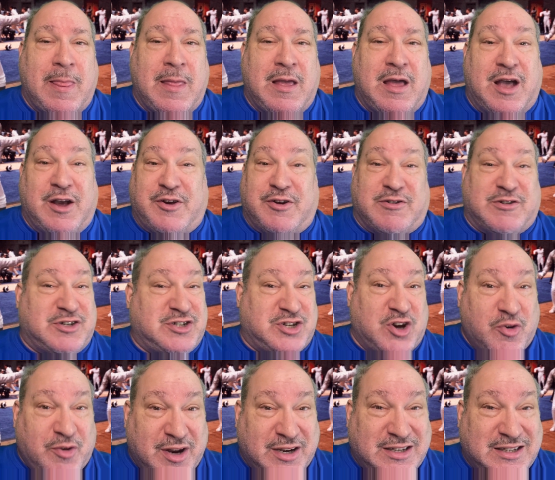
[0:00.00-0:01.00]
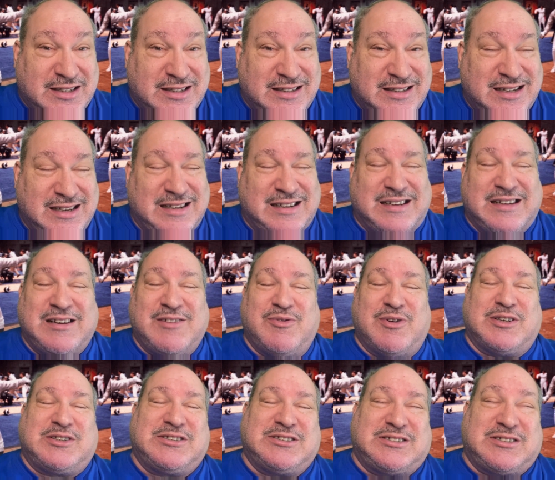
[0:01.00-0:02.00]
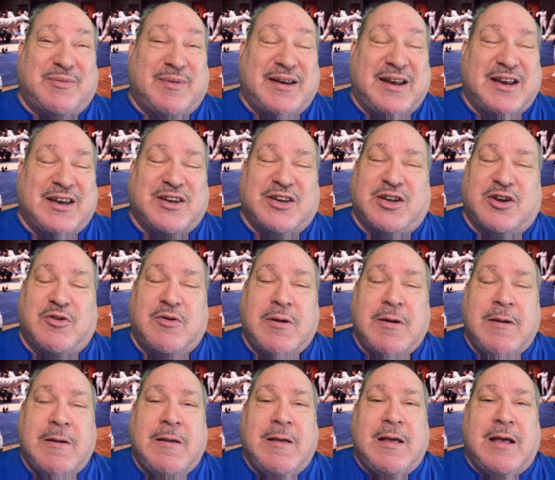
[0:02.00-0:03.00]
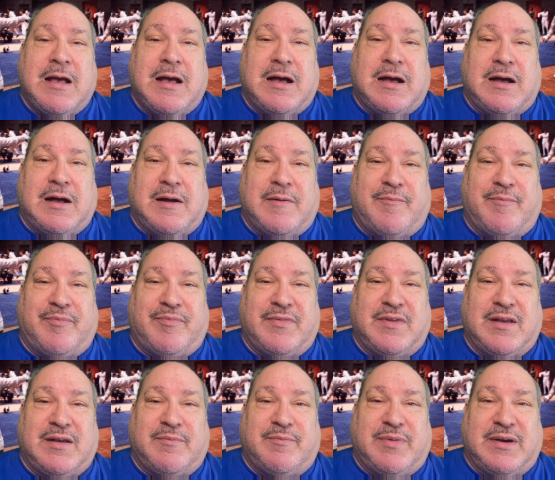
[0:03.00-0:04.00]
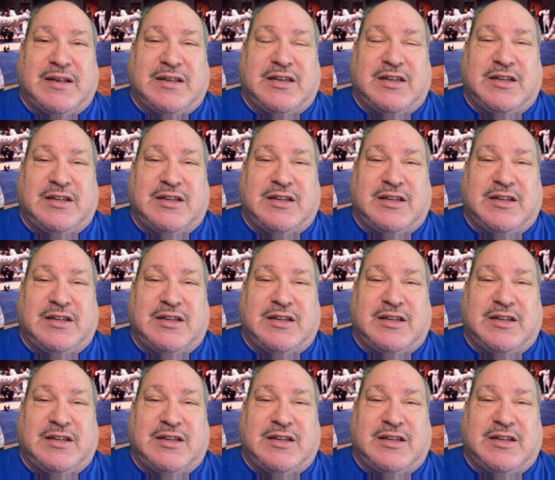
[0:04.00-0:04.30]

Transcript: I could have shown it, which is something I didn't do. But